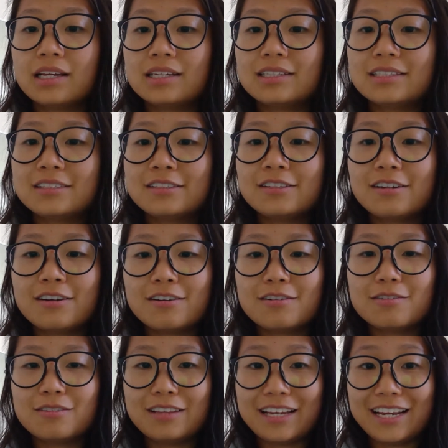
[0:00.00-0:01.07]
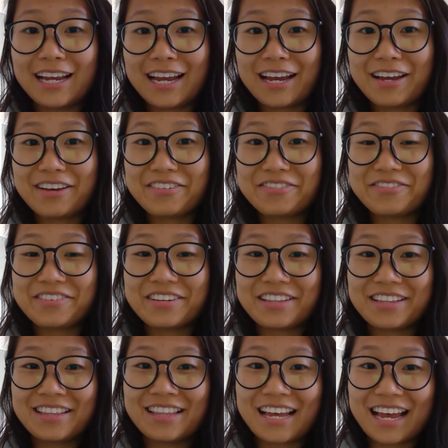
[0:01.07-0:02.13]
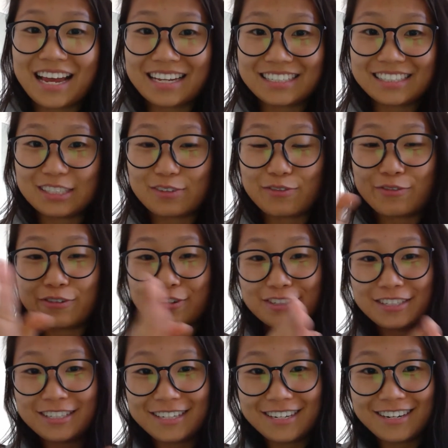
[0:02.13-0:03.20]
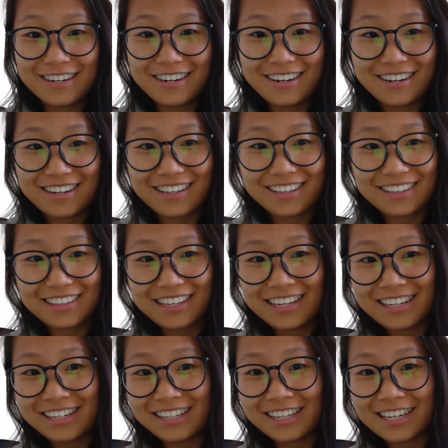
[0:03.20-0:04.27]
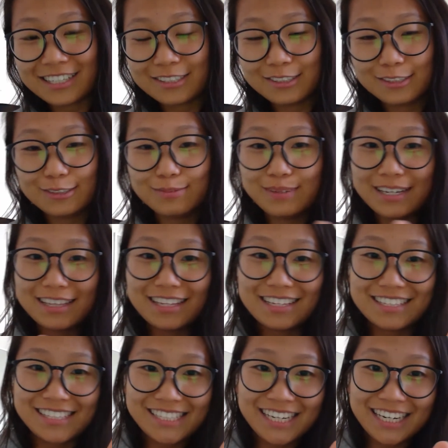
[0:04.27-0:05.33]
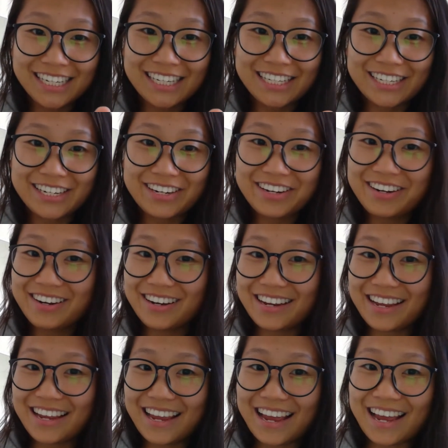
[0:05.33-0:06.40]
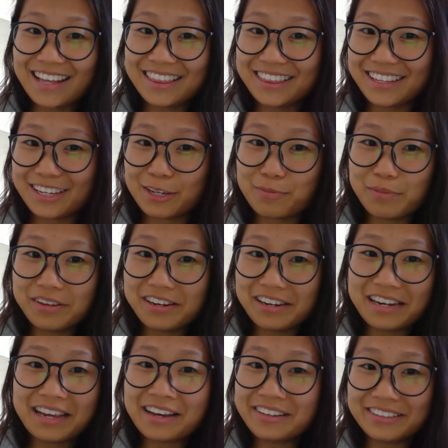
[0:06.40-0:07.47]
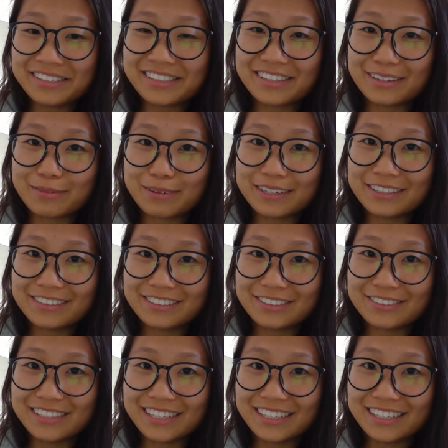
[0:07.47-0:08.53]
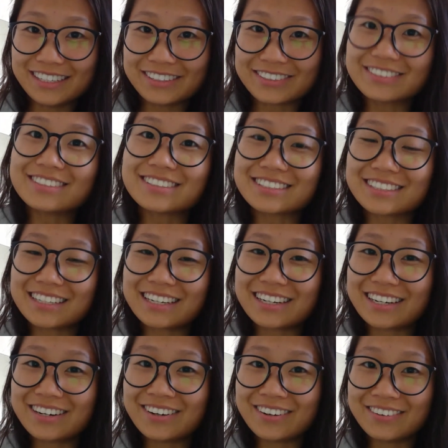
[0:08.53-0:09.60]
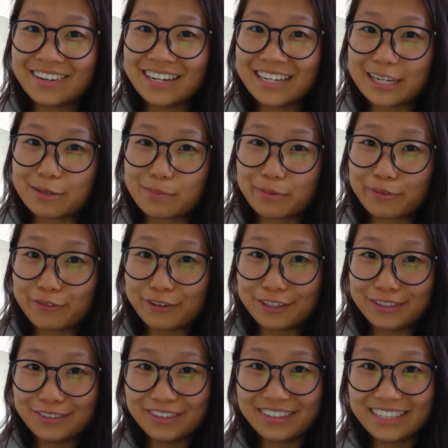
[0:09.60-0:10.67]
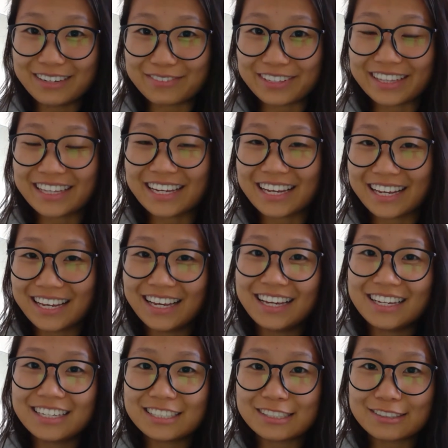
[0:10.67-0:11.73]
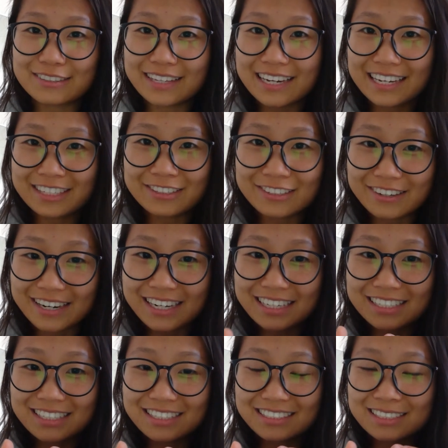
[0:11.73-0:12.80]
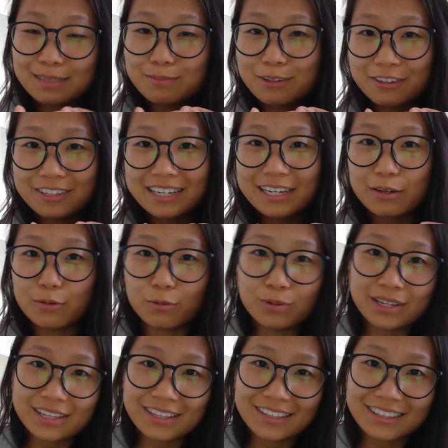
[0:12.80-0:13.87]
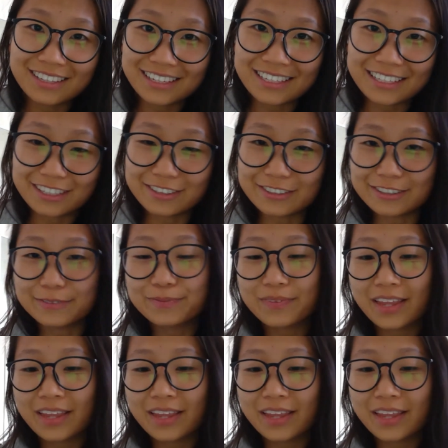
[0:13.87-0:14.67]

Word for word: So they have that first year in classroom and then second year at the community health center where you're doing clinicals already before you learn everything. So they integrate some learning with the clinical.